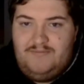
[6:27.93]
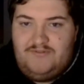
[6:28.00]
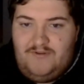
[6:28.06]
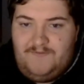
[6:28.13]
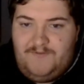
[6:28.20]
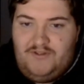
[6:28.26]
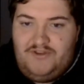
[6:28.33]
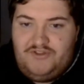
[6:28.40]
So I
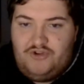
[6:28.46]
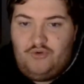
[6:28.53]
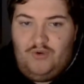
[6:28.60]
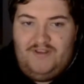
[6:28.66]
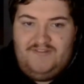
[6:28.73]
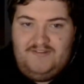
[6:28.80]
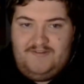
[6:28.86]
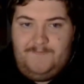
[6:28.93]
feel like the
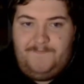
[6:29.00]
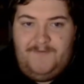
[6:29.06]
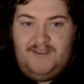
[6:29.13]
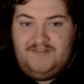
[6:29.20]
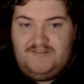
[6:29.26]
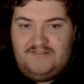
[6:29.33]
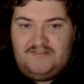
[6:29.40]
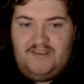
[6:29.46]
Queensland
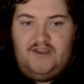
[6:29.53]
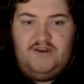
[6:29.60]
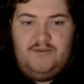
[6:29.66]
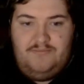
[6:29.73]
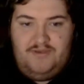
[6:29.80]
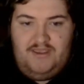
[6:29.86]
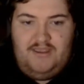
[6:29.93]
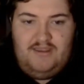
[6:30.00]
defense is going to
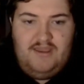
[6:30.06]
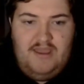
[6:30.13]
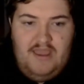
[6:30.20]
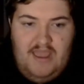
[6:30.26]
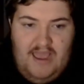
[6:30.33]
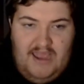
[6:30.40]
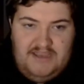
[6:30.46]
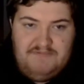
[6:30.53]
be
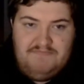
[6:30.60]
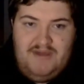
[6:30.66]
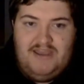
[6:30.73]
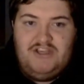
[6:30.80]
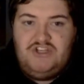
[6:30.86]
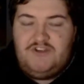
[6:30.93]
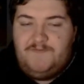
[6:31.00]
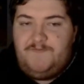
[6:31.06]
a
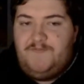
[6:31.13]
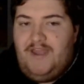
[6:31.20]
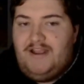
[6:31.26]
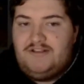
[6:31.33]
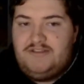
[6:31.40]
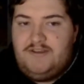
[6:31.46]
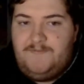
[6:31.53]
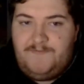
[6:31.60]
major
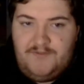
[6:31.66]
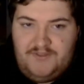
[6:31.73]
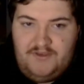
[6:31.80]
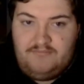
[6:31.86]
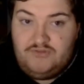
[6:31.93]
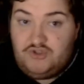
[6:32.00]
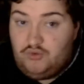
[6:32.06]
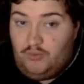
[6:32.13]
factor for
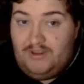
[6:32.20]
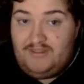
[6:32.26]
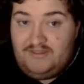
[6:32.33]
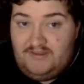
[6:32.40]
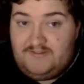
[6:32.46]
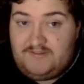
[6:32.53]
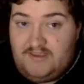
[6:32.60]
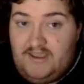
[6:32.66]
them to win
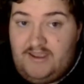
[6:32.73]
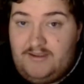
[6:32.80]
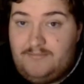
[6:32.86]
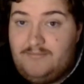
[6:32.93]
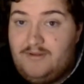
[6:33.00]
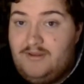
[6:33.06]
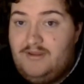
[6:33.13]
this game,